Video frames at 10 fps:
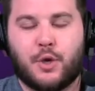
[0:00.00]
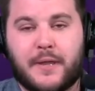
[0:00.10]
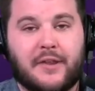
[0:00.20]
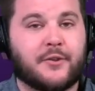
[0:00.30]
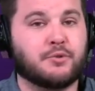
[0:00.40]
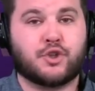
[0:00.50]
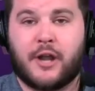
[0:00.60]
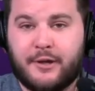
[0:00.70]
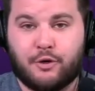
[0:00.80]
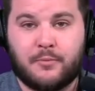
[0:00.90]
We got some
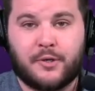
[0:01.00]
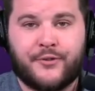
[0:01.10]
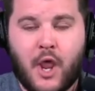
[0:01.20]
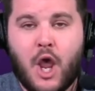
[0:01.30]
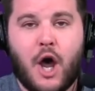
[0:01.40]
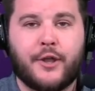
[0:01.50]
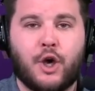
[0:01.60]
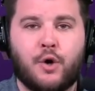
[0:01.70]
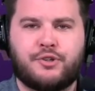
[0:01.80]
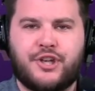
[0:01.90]
trade rumors on
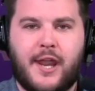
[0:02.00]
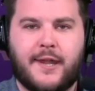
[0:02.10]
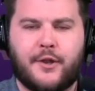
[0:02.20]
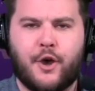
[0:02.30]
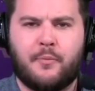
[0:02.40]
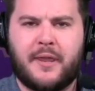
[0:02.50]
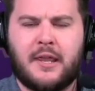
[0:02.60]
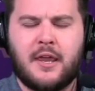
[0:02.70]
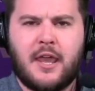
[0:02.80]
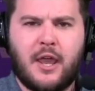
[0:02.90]
OG and Anunoby,